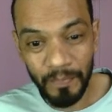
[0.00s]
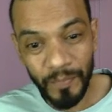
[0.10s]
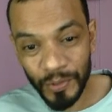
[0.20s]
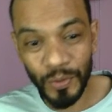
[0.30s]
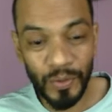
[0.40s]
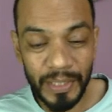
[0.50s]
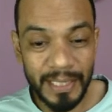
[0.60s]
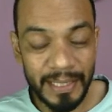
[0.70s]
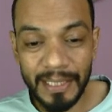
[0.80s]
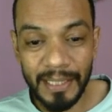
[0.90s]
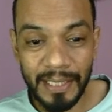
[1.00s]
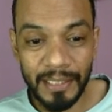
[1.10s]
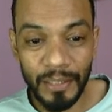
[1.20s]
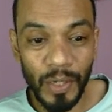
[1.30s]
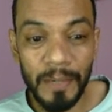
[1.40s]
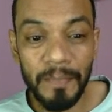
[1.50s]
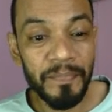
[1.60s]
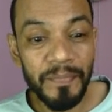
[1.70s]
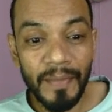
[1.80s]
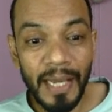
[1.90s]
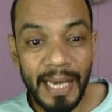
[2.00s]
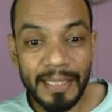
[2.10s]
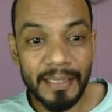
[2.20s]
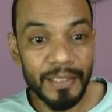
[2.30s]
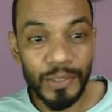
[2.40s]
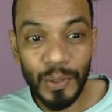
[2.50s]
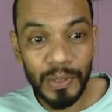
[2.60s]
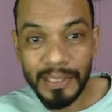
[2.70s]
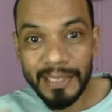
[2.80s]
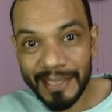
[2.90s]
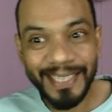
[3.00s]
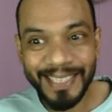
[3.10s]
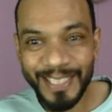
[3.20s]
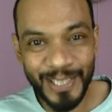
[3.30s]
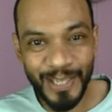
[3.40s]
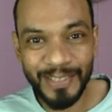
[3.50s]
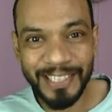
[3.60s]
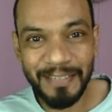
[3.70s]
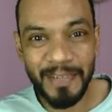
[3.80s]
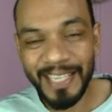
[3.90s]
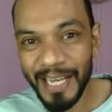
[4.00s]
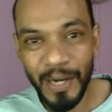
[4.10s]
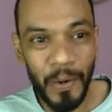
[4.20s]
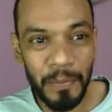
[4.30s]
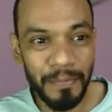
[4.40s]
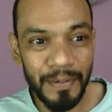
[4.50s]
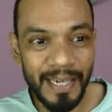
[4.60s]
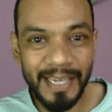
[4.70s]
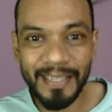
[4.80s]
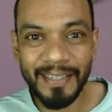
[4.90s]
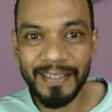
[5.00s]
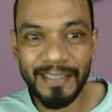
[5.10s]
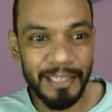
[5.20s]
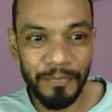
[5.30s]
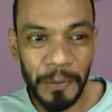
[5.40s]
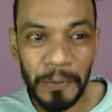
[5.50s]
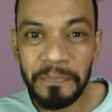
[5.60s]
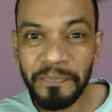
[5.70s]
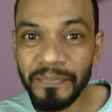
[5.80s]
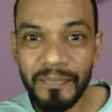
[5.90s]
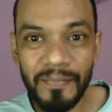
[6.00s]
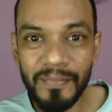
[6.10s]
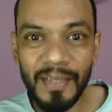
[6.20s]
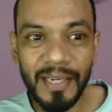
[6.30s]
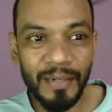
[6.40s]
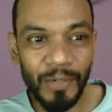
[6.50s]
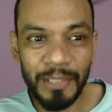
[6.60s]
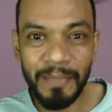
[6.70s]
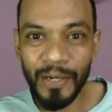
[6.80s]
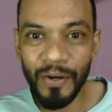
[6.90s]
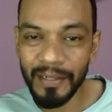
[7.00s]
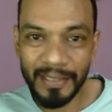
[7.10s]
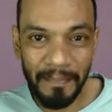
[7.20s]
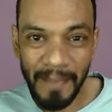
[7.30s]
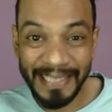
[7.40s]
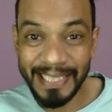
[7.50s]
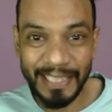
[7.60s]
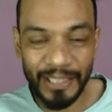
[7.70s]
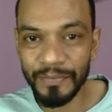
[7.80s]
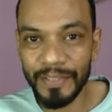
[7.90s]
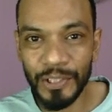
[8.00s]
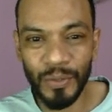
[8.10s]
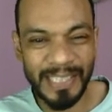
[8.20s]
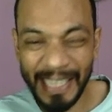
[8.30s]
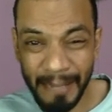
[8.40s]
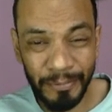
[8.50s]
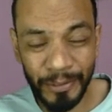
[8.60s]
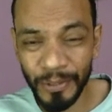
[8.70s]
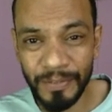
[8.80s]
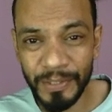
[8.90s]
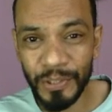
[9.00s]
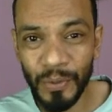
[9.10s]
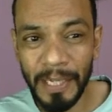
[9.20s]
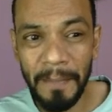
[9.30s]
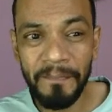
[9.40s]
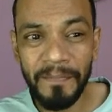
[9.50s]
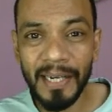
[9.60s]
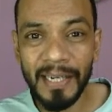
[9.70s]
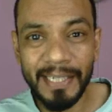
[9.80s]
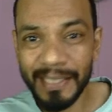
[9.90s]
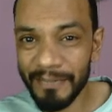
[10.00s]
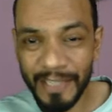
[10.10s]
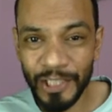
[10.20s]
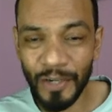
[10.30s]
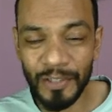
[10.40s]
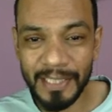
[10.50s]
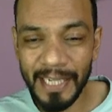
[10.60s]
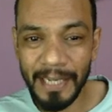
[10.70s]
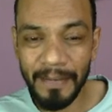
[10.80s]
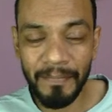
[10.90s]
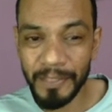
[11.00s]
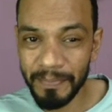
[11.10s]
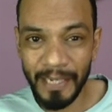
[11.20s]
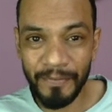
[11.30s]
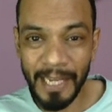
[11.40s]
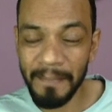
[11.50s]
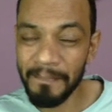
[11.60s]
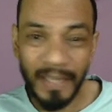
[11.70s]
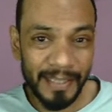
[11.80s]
So that is the another one. And so this is the short summary. I hope I give you what you may call the basics of the story, the capsule of the story in a very short span of time.